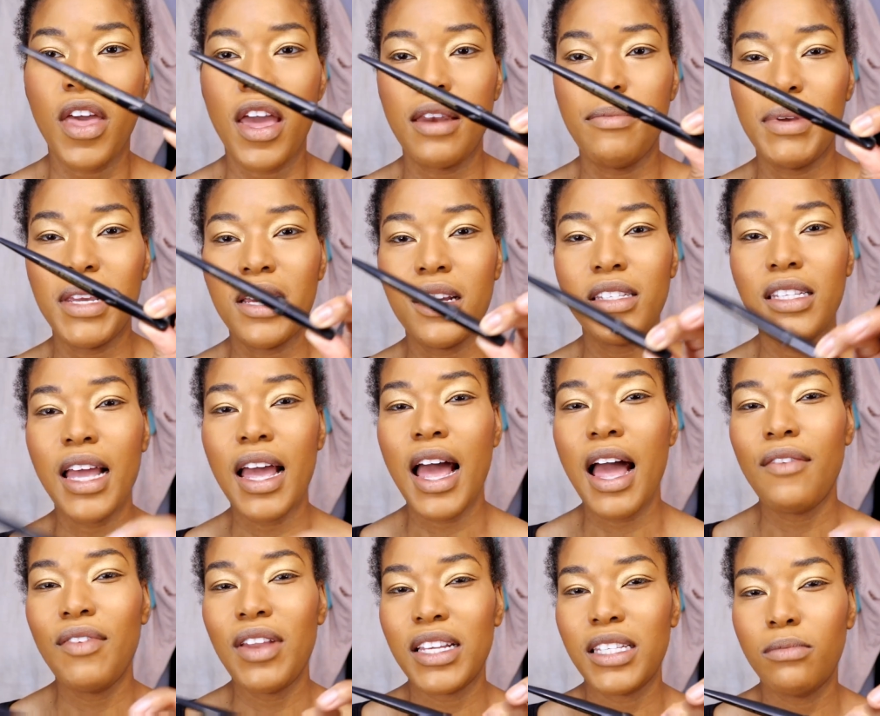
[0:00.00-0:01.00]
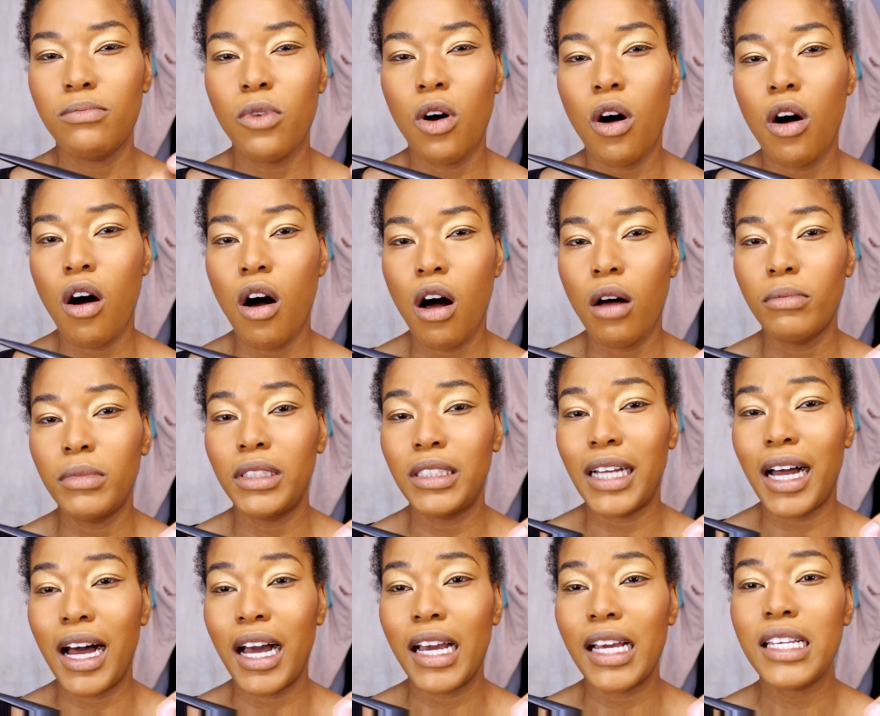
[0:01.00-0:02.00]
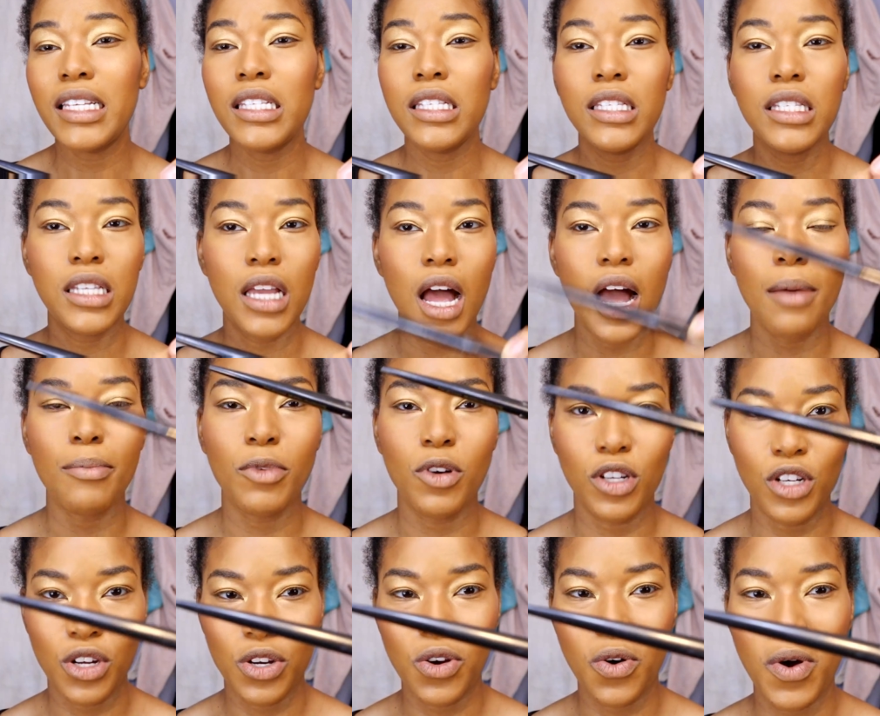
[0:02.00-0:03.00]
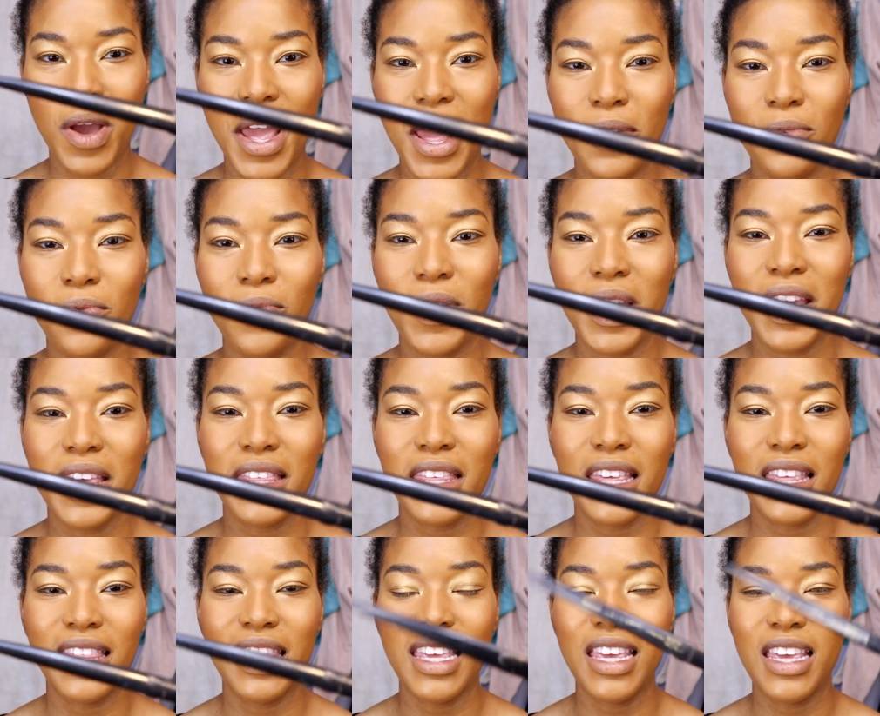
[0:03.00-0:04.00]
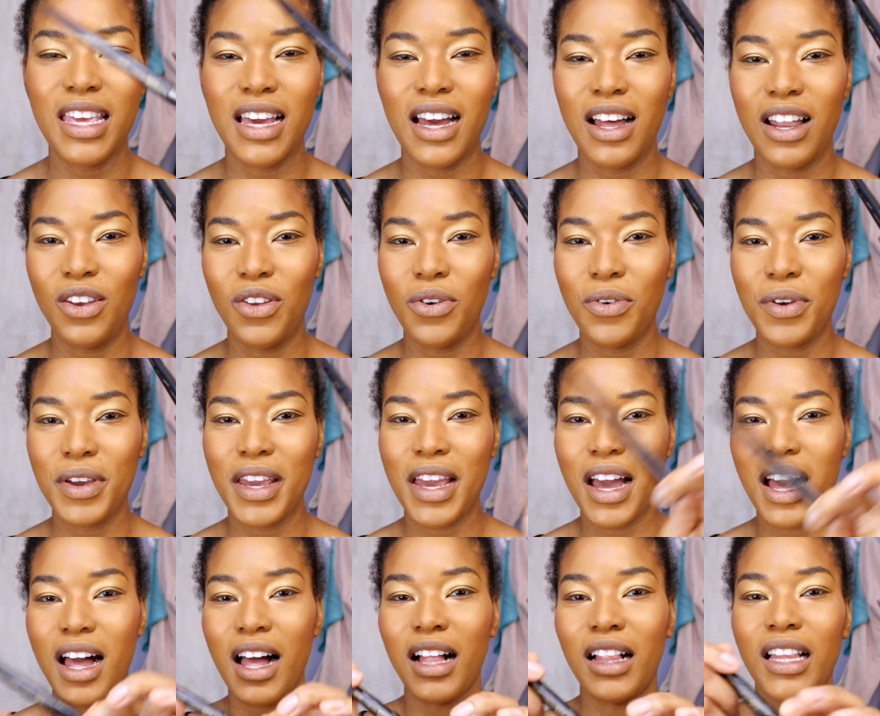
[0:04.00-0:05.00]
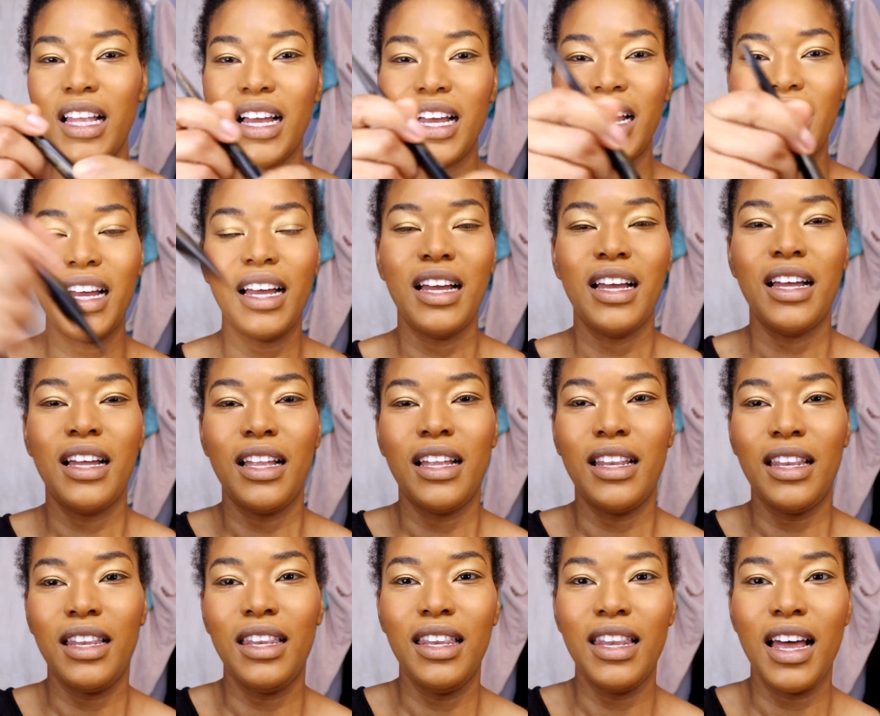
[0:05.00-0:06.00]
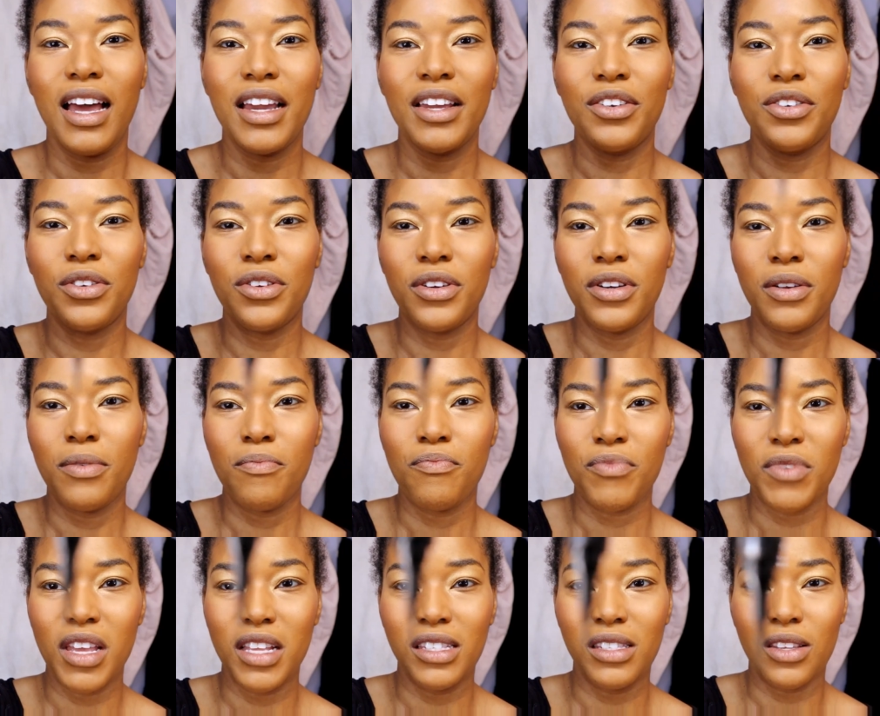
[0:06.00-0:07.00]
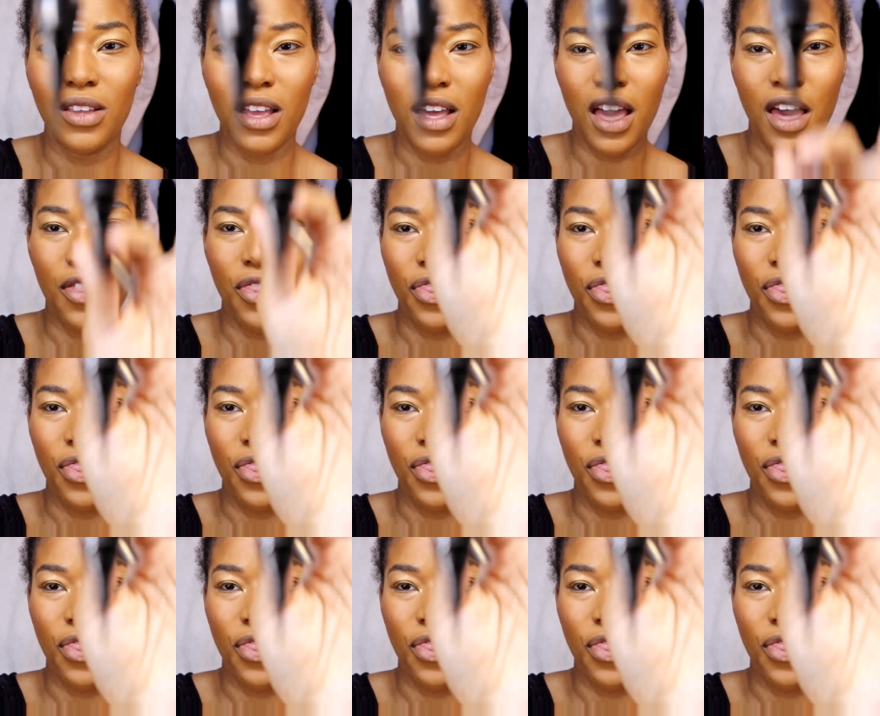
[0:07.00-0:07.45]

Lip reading: then because I have like small almond eyes, I'm gonna go in with the L'Oreal liner. It's a